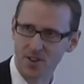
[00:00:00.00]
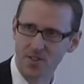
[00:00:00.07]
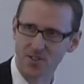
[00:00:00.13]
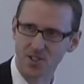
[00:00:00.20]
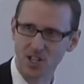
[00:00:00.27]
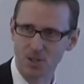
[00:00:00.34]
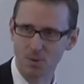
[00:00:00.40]

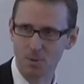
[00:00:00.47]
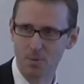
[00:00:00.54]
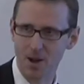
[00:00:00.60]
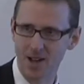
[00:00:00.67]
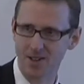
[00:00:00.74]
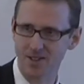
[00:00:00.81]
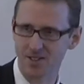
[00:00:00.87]
something's going to be
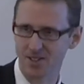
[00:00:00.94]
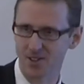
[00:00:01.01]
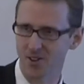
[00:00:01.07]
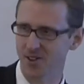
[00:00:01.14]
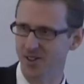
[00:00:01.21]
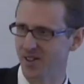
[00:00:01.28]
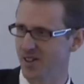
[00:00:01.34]
patented
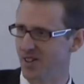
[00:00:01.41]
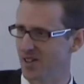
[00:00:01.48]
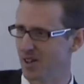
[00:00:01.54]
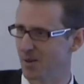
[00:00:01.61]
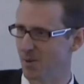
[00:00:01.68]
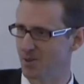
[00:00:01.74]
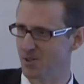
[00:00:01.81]
on a
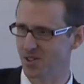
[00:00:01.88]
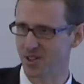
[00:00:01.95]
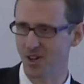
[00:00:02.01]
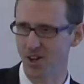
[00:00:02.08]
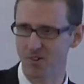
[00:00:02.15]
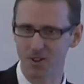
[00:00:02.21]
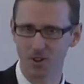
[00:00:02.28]
motor
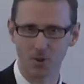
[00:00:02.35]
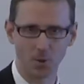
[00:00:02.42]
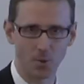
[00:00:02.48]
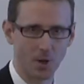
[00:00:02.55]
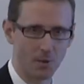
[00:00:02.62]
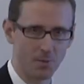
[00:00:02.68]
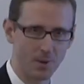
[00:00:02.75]
car, it
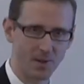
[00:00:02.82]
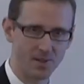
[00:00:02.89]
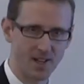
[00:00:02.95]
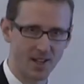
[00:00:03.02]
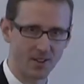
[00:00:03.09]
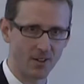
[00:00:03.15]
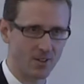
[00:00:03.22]
could well be
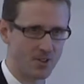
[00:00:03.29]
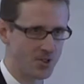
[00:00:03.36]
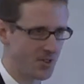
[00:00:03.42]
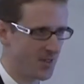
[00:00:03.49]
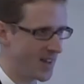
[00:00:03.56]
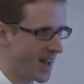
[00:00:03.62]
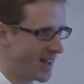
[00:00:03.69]

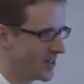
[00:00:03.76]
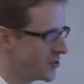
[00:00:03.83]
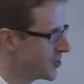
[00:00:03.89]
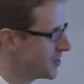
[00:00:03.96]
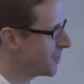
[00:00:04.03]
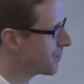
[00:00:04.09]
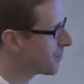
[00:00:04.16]
technology in the
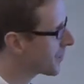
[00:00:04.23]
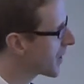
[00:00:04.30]
engine.